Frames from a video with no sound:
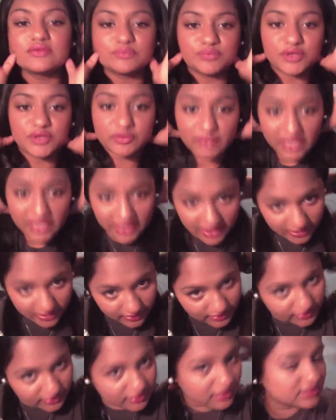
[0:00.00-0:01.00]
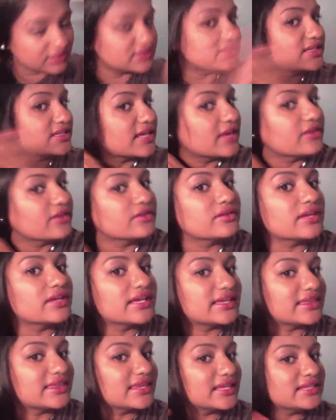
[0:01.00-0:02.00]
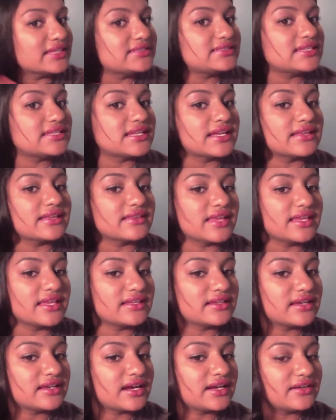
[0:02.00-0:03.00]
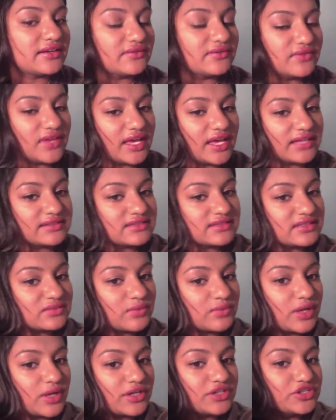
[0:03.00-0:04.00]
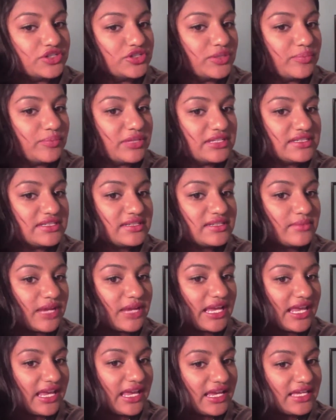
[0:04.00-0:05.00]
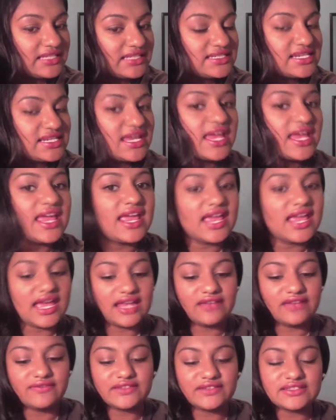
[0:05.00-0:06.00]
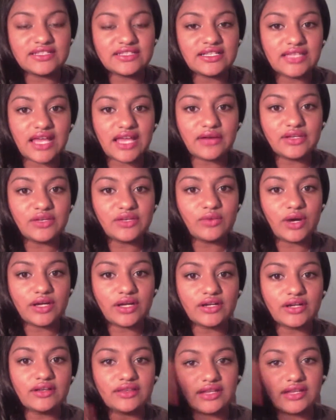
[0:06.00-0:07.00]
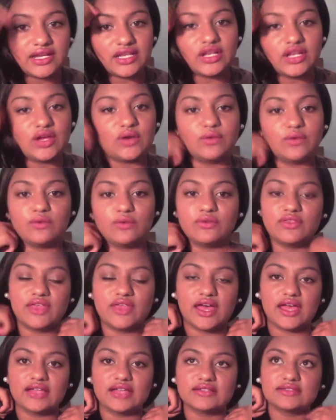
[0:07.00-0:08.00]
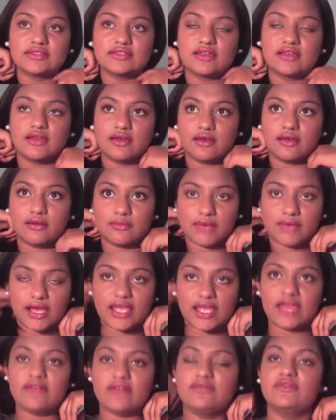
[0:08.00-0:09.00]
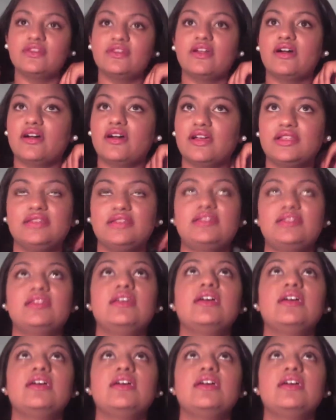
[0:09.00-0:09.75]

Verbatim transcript: put my hair all together like this and I let kind of the excess water drip into my hand and if it's cloudy water then I know that um, I have not